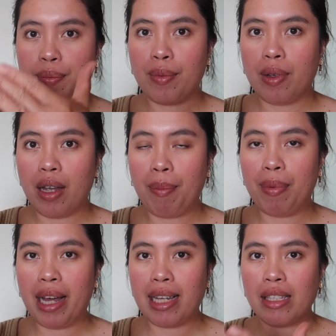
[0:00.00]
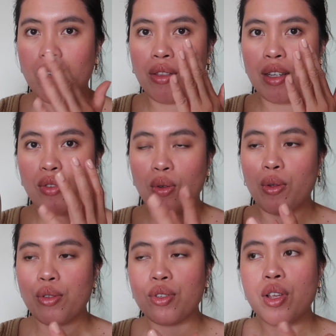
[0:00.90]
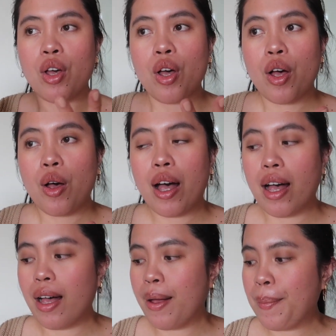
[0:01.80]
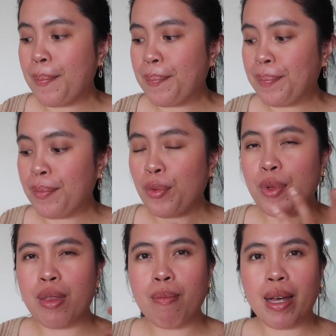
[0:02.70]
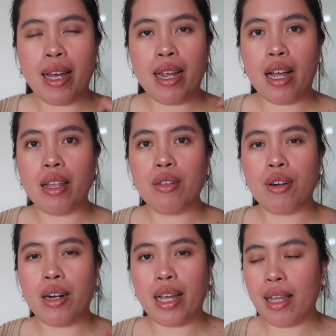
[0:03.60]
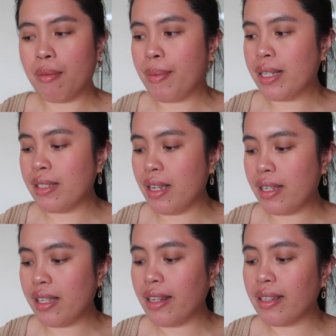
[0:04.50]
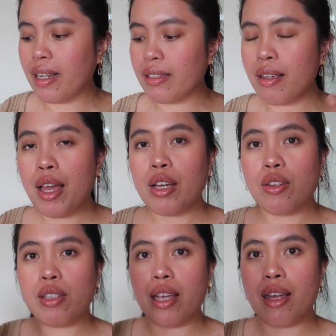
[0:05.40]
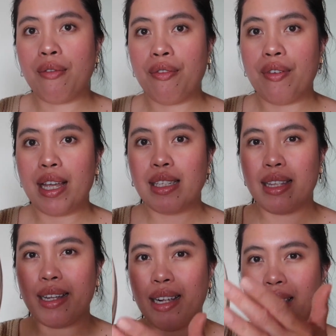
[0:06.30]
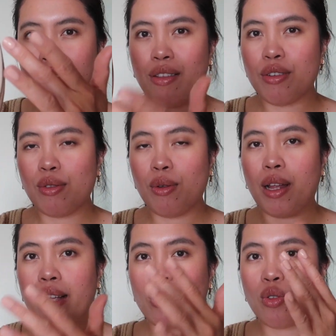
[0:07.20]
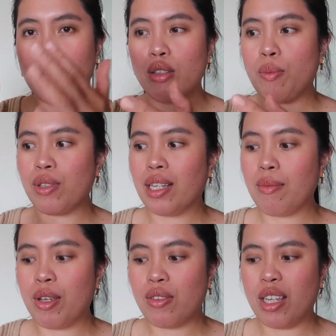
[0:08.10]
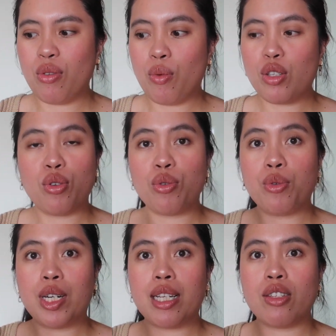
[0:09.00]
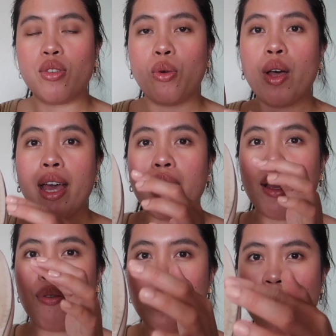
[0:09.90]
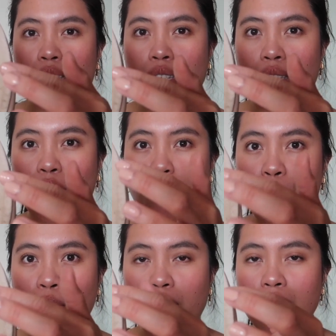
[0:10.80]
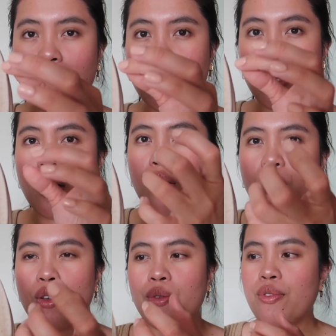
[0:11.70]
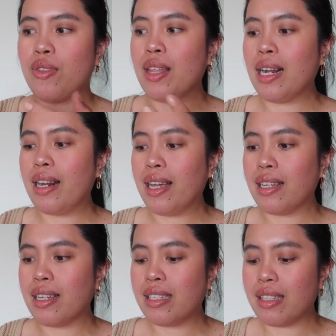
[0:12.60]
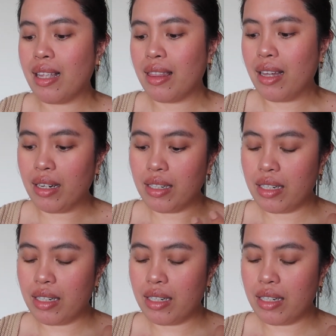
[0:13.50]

apply it on the soles with my other like Hermes sandal, because if it's like a leather sole, I try to protect it because I don't want to ruin it. So if this is ruined, or if you think like it's not that